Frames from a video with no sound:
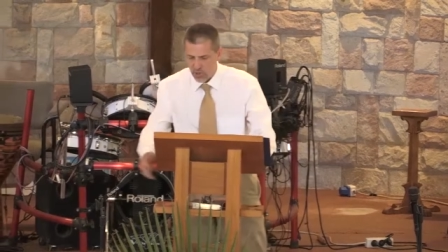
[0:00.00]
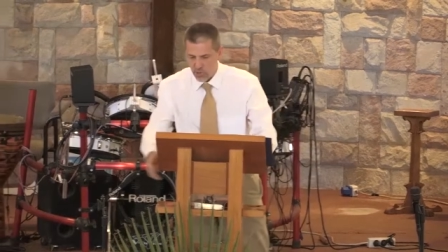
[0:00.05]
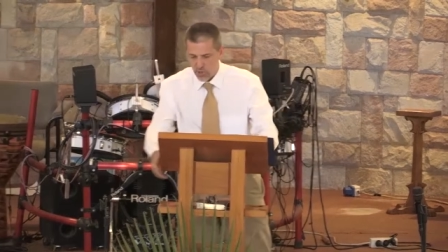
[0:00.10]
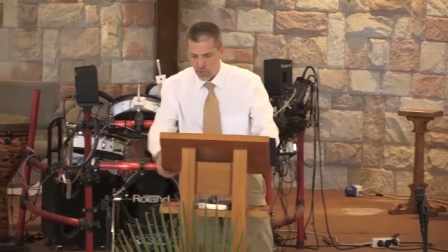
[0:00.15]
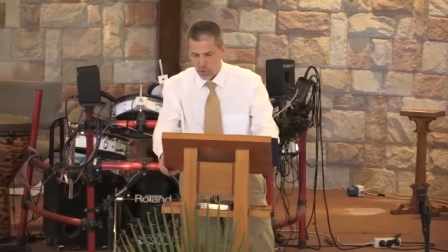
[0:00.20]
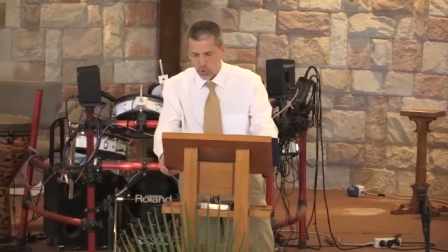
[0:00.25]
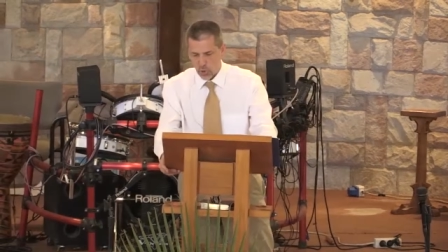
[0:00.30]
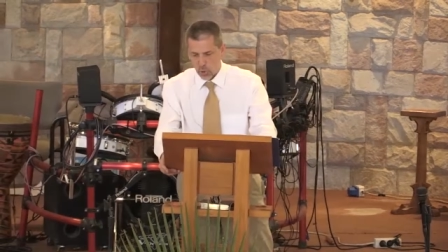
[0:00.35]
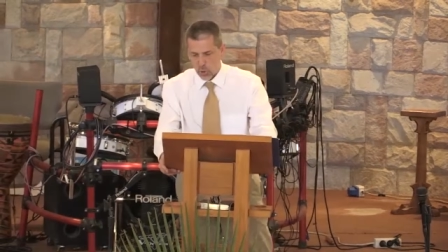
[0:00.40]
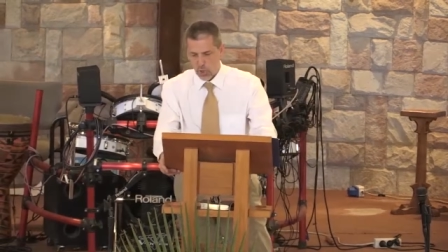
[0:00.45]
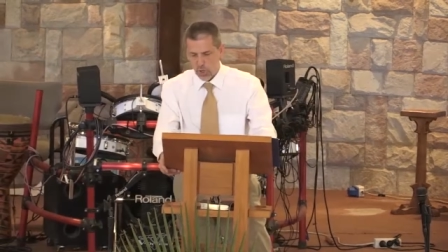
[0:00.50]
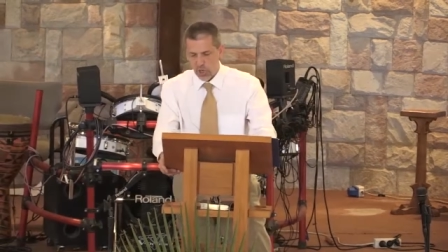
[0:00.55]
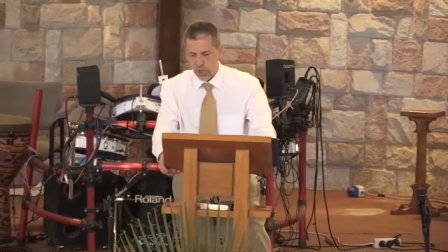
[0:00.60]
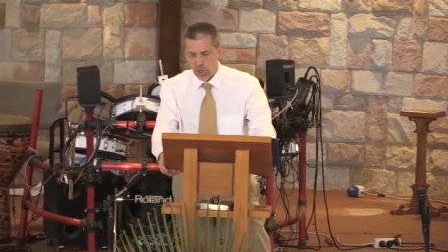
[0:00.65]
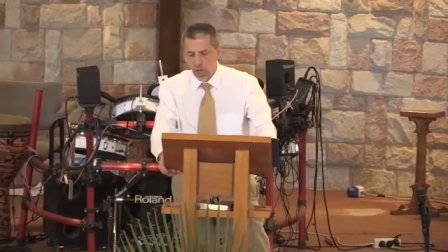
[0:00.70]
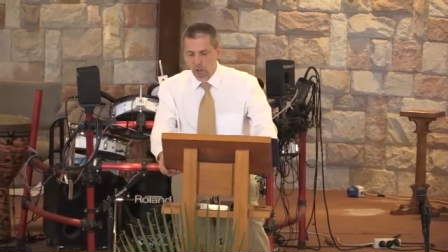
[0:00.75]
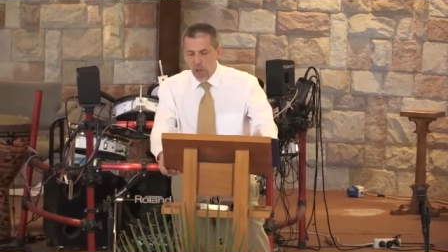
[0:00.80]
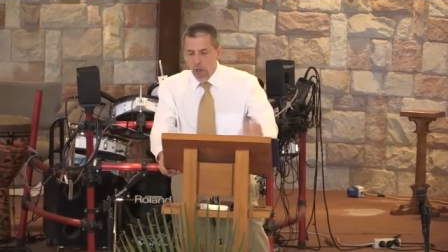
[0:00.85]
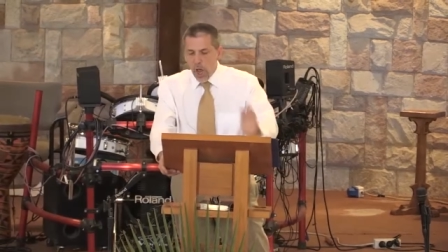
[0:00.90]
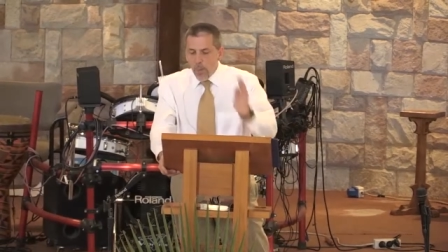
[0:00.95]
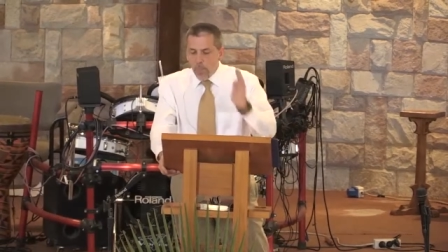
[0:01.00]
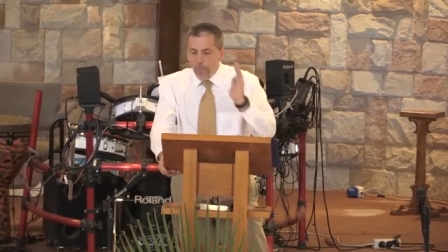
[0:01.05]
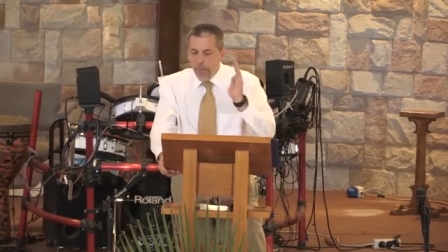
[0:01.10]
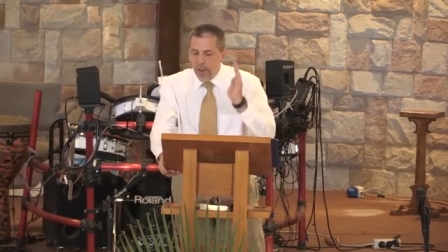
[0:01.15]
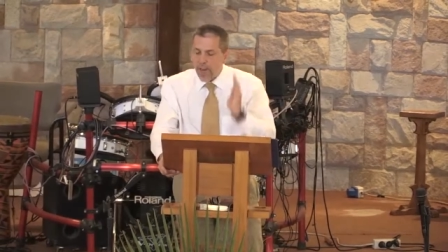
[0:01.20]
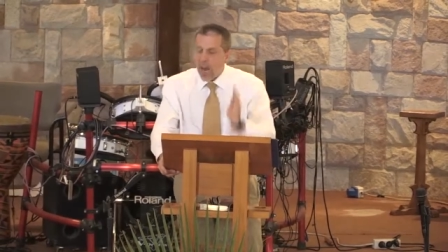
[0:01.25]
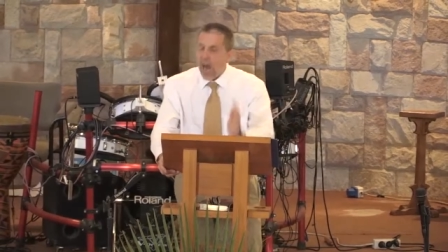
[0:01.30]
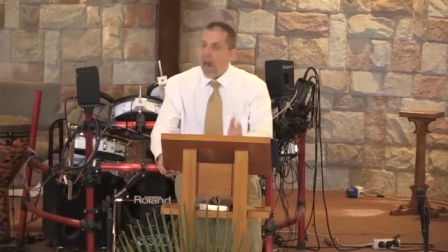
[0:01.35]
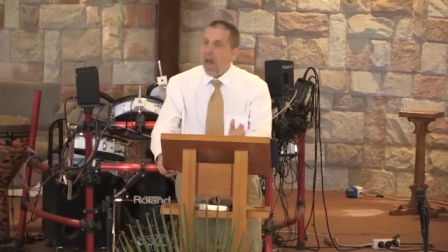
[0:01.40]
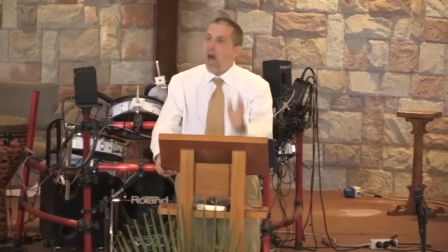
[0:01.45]
distorted,
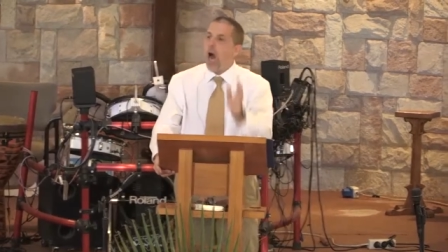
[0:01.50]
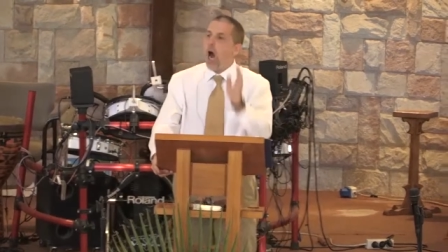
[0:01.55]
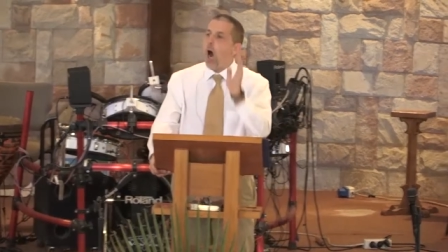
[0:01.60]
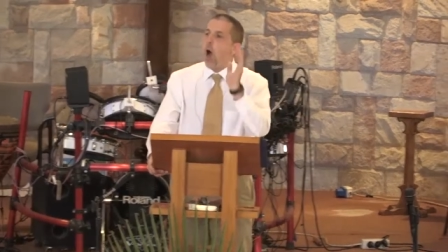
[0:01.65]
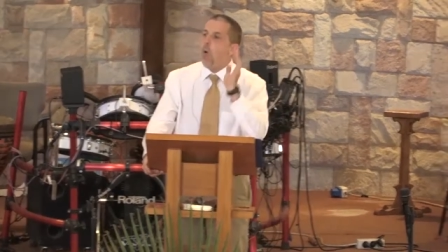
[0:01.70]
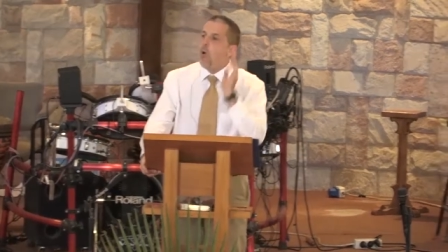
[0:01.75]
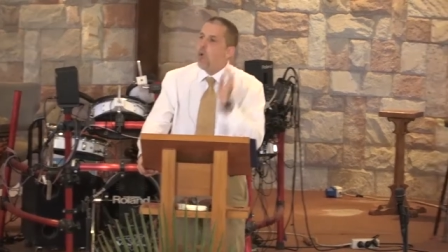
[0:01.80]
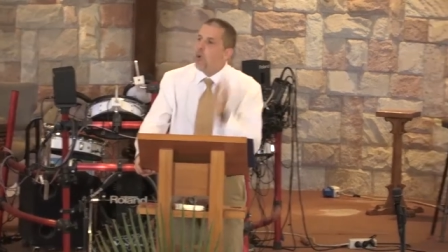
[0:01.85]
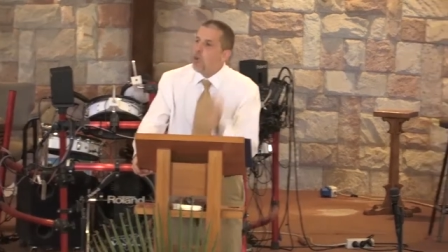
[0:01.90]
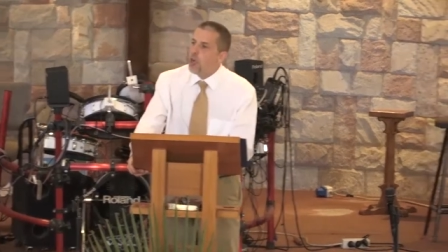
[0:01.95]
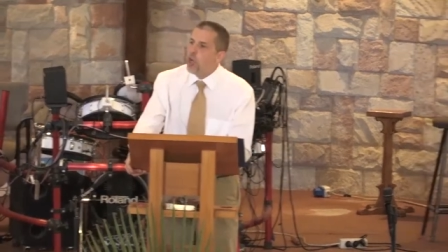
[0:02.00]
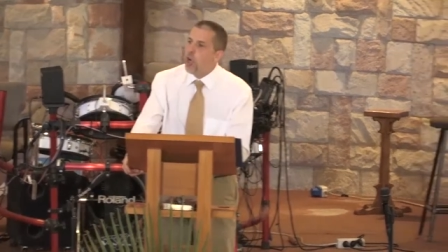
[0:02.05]
but our